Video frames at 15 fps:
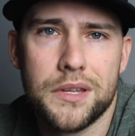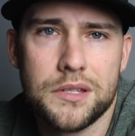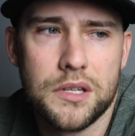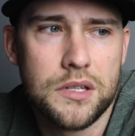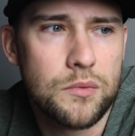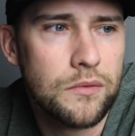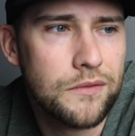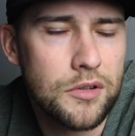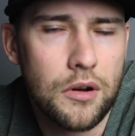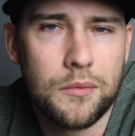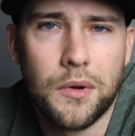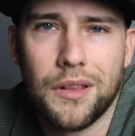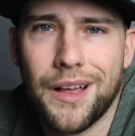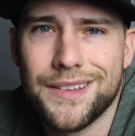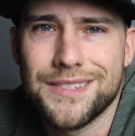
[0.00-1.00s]
business. We've talked
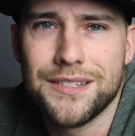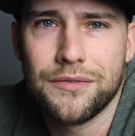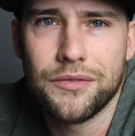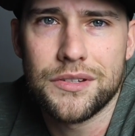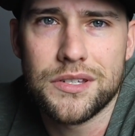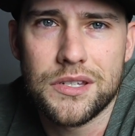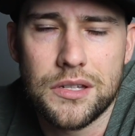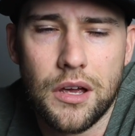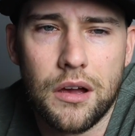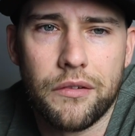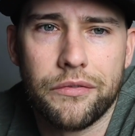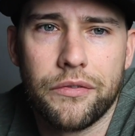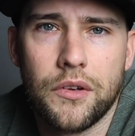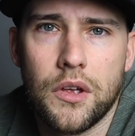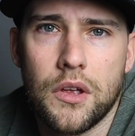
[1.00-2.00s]
about lots of different
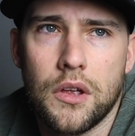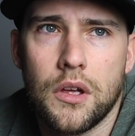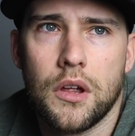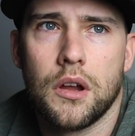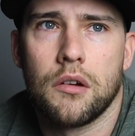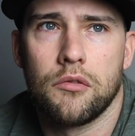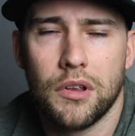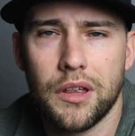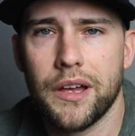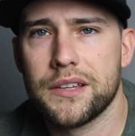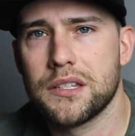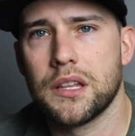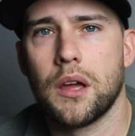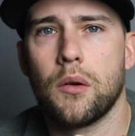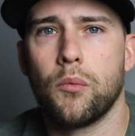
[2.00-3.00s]
stuff,
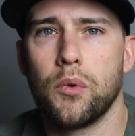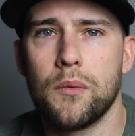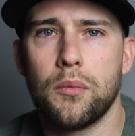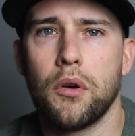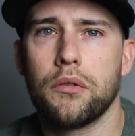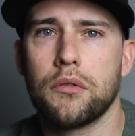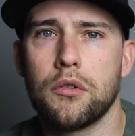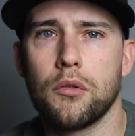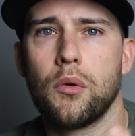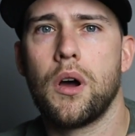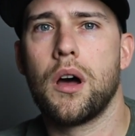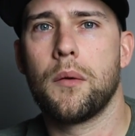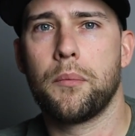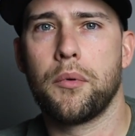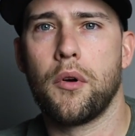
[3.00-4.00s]
realizing that we both grew
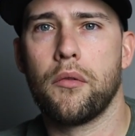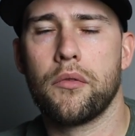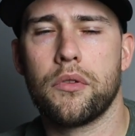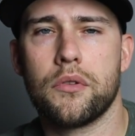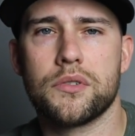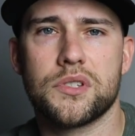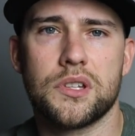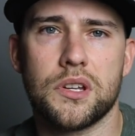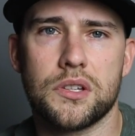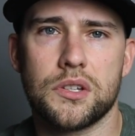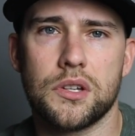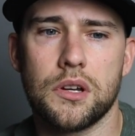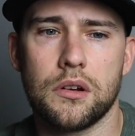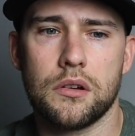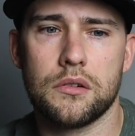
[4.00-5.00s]
up over those
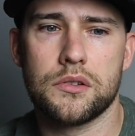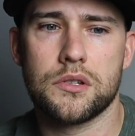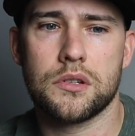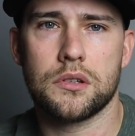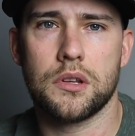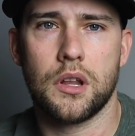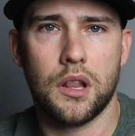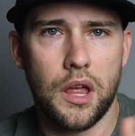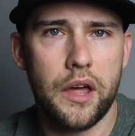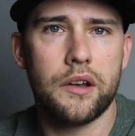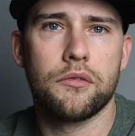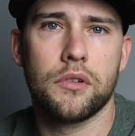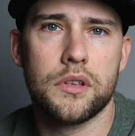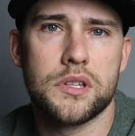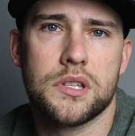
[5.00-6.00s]
6 years in a lot
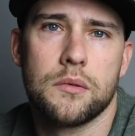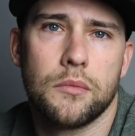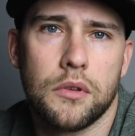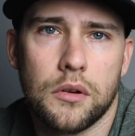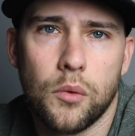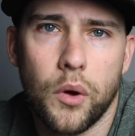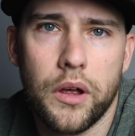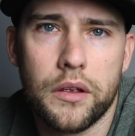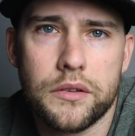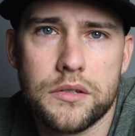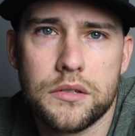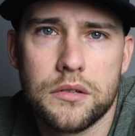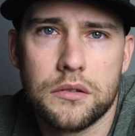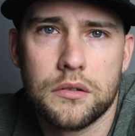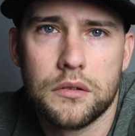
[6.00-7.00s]
of really similar
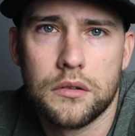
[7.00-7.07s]
ways.